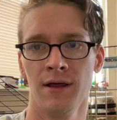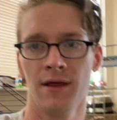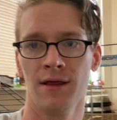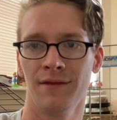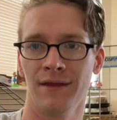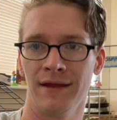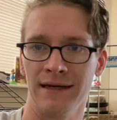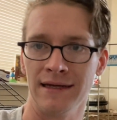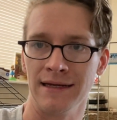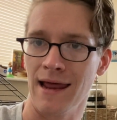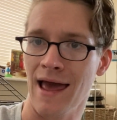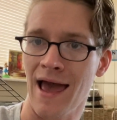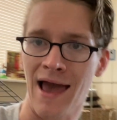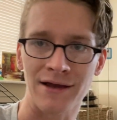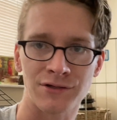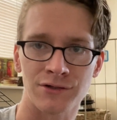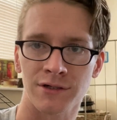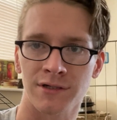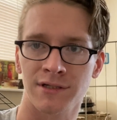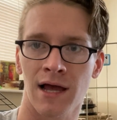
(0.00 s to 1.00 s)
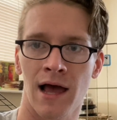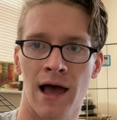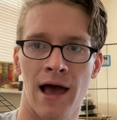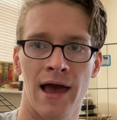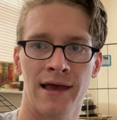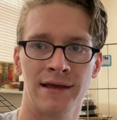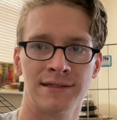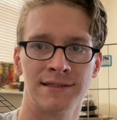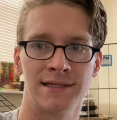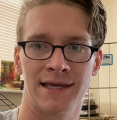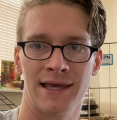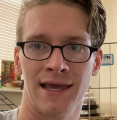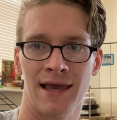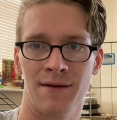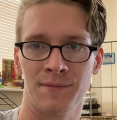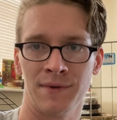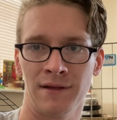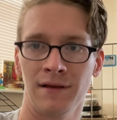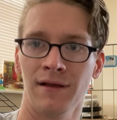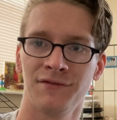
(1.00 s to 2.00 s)
They need exercise, they can't
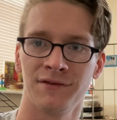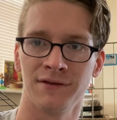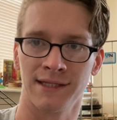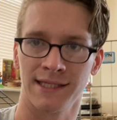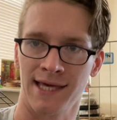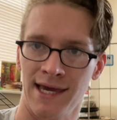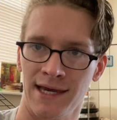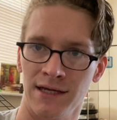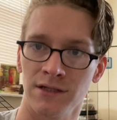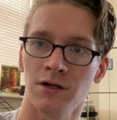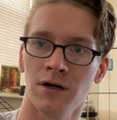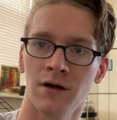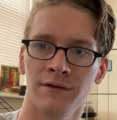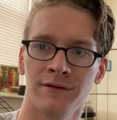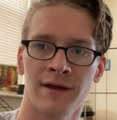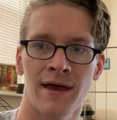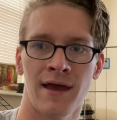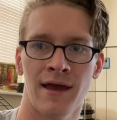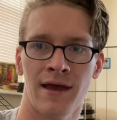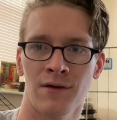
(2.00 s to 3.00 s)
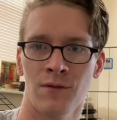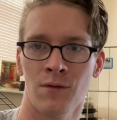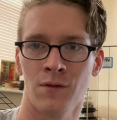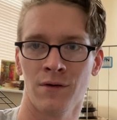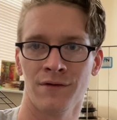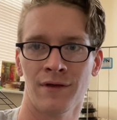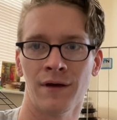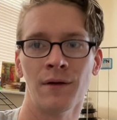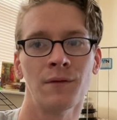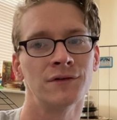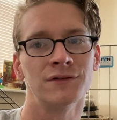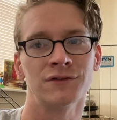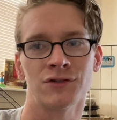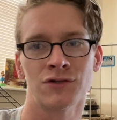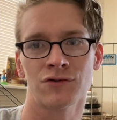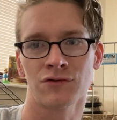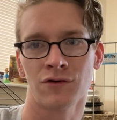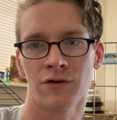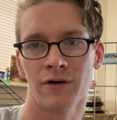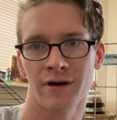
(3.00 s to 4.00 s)
be left in the cage all day, or they will
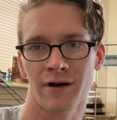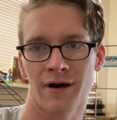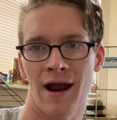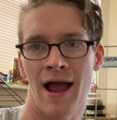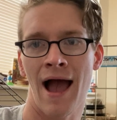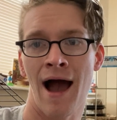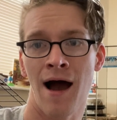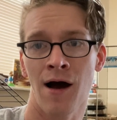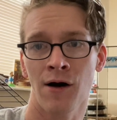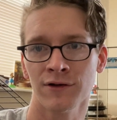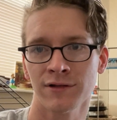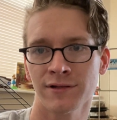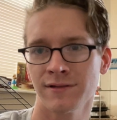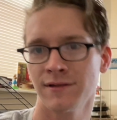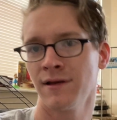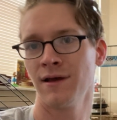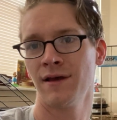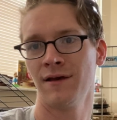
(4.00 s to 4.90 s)
destroy your house.